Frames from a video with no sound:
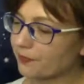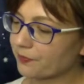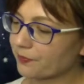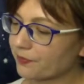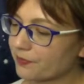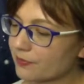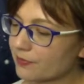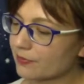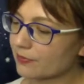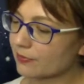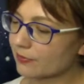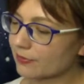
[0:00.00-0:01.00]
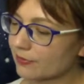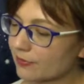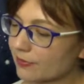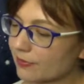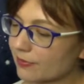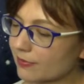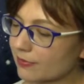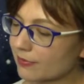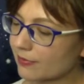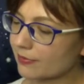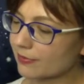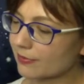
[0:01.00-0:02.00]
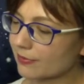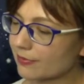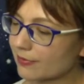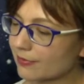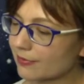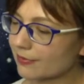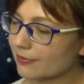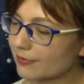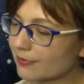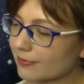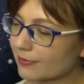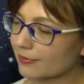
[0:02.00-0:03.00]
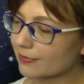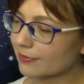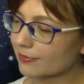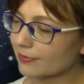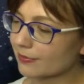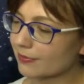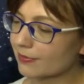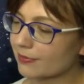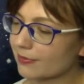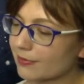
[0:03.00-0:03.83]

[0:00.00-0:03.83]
(silence)